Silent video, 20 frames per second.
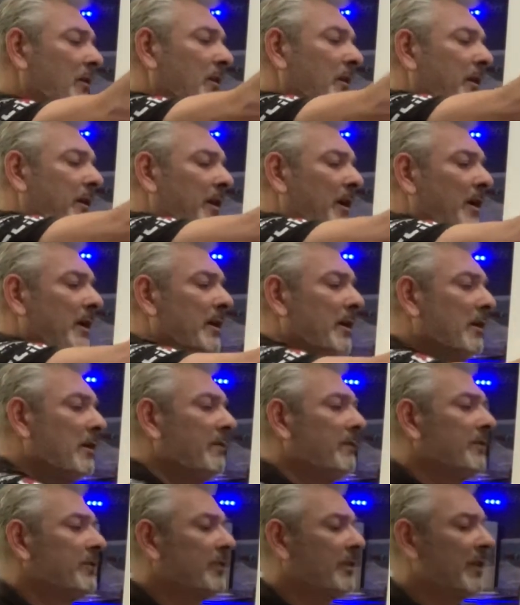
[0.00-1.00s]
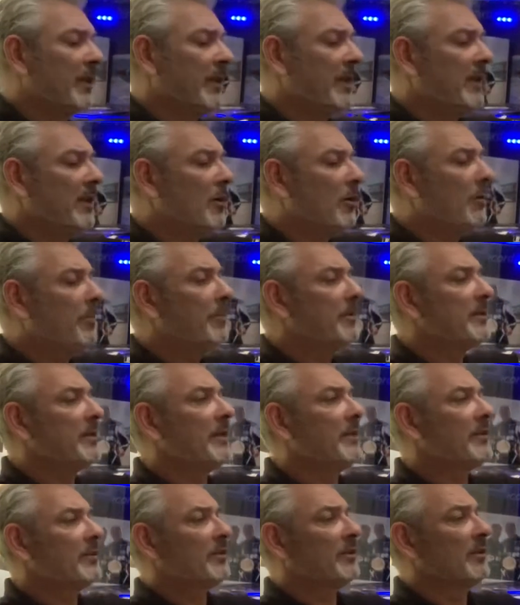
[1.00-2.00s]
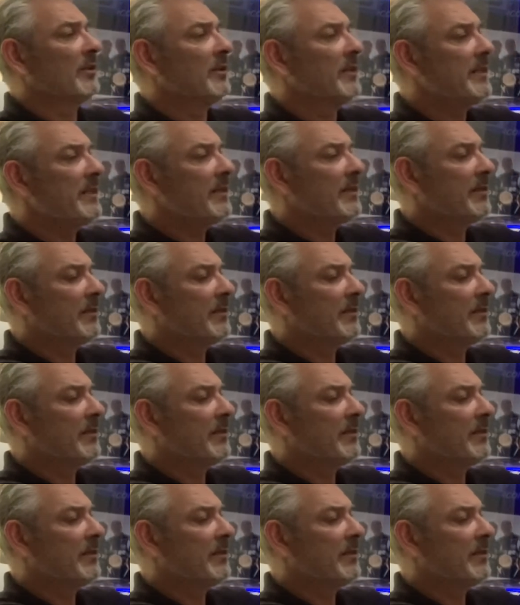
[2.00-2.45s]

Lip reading: Going over to the opposite side,